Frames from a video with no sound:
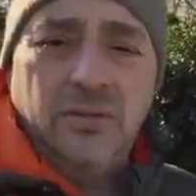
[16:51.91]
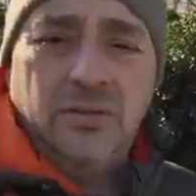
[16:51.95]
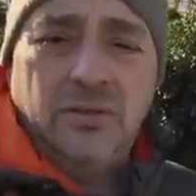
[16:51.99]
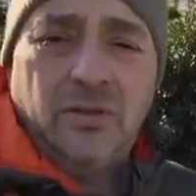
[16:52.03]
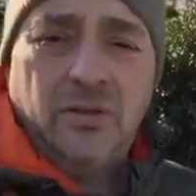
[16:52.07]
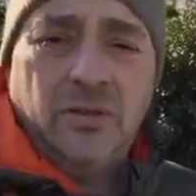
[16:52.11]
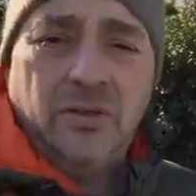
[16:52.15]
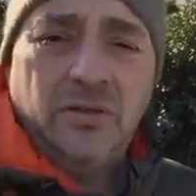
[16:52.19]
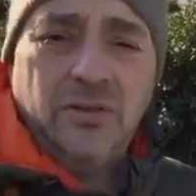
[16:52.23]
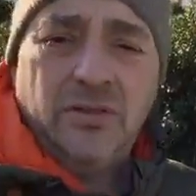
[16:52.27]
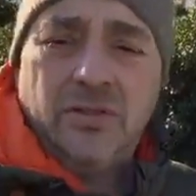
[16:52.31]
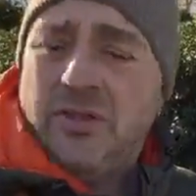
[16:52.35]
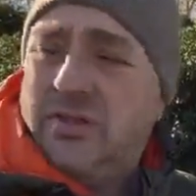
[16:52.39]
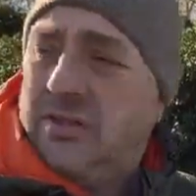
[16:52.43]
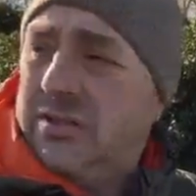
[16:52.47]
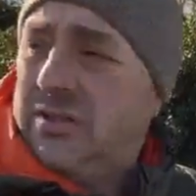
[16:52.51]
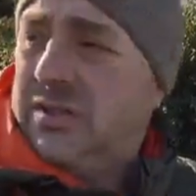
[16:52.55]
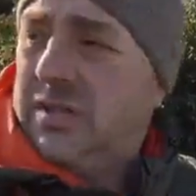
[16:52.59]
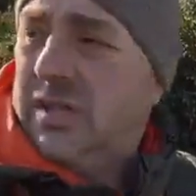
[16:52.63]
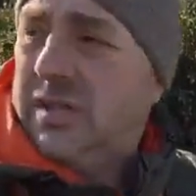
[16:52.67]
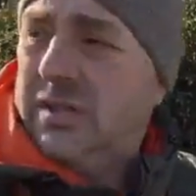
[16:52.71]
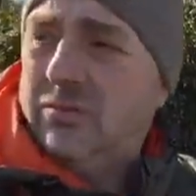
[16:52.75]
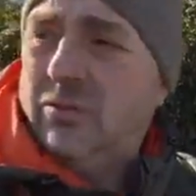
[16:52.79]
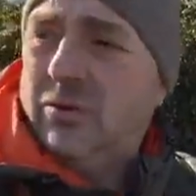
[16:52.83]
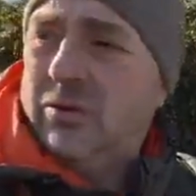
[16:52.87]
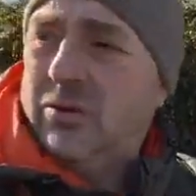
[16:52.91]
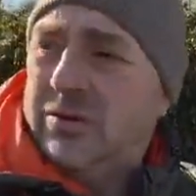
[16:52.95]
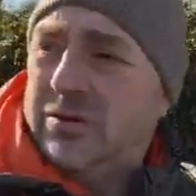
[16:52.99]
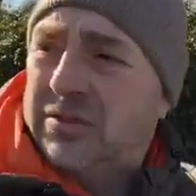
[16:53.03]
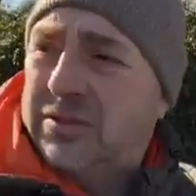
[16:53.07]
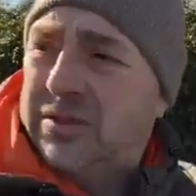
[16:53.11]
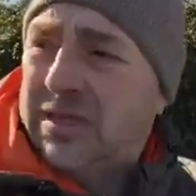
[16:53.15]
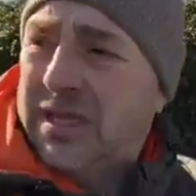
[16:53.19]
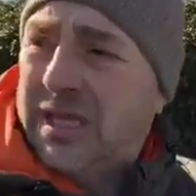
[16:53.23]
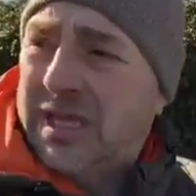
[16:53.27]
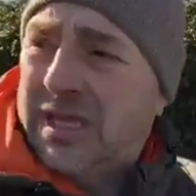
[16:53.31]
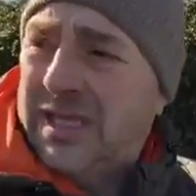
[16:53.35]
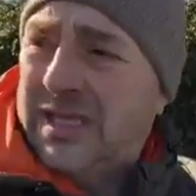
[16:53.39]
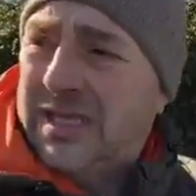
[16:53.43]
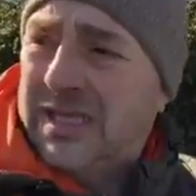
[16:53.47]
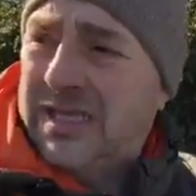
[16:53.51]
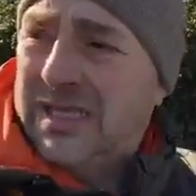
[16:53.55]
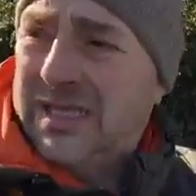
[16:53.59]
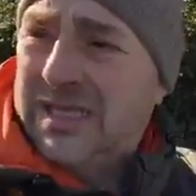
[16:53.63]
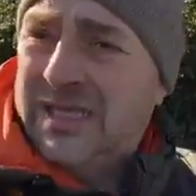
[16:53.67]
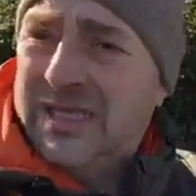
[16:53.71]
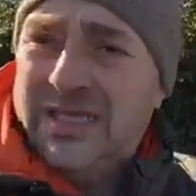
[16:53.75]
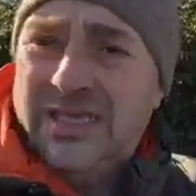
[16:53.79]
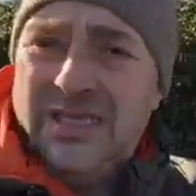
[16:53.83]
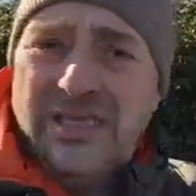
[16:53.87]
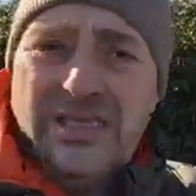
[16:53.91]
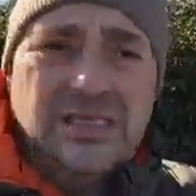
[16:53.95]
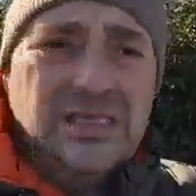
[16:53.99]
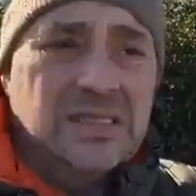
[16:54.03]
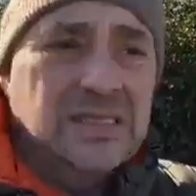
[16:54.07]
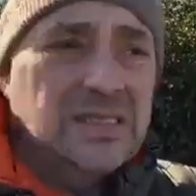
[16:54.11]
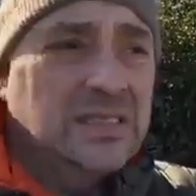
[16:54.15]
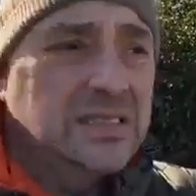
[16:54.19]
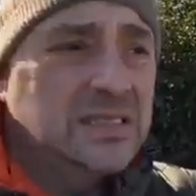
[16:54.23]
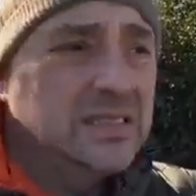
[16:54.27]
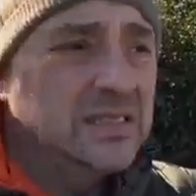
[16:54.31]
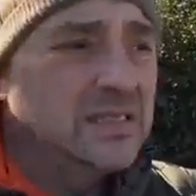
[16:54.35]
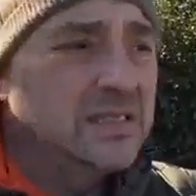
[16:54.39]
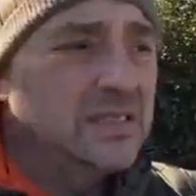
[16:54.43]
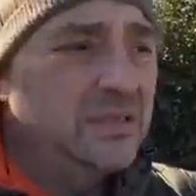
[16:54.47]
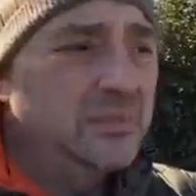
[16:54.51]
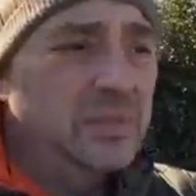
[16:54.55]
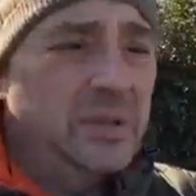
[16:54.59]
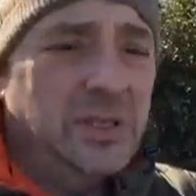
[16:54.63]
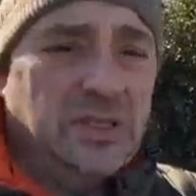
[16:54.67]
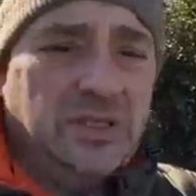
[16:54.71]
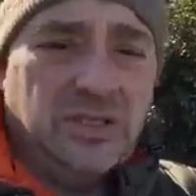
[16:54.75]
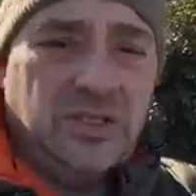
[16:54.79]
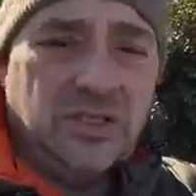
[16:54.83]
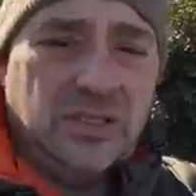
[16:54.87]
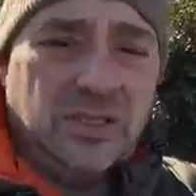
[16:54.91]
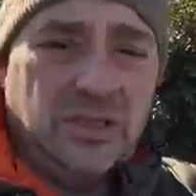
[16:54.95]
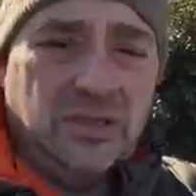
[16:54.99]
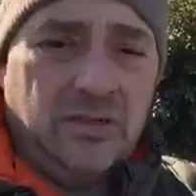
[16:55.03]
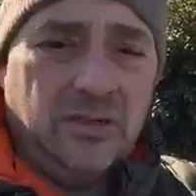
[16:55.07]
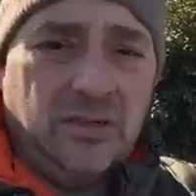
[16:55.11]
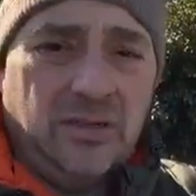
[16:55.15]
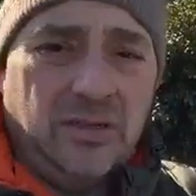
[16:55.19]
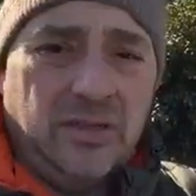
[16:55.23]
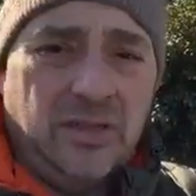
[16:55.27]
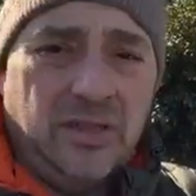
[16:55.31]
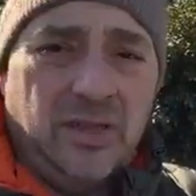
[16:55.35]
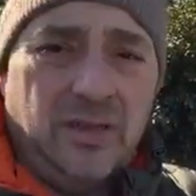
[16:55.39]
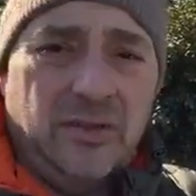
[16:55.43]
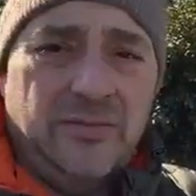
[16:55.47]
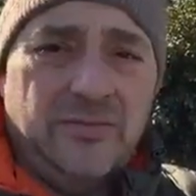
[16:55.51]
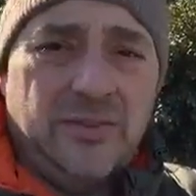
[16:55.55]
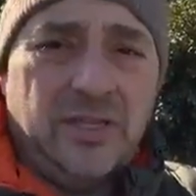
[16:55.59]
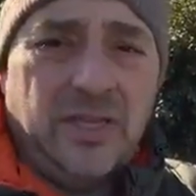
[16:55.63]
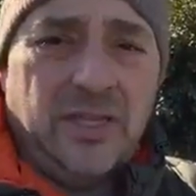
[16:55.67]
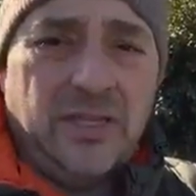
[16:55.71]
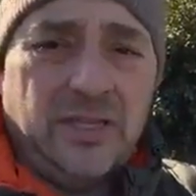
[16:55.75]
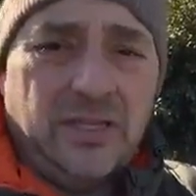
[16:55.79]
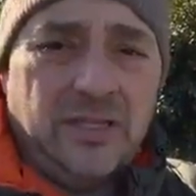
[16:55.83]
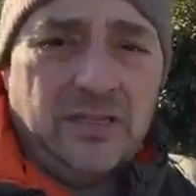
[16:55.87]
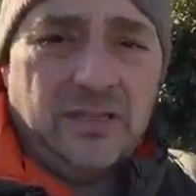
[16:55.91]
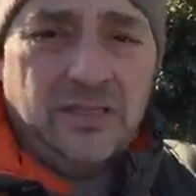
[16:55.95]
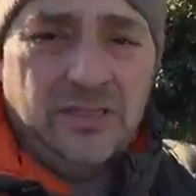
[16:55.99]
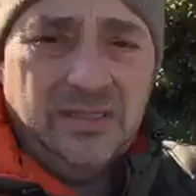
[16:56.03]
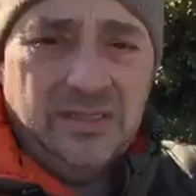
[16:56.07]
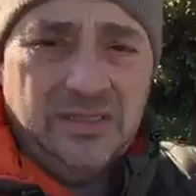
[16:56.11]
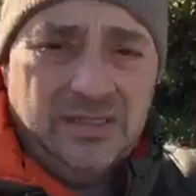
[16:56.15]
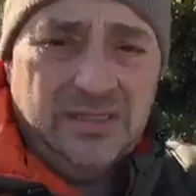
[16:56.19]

you guys can see what the pictures look like that I've taken.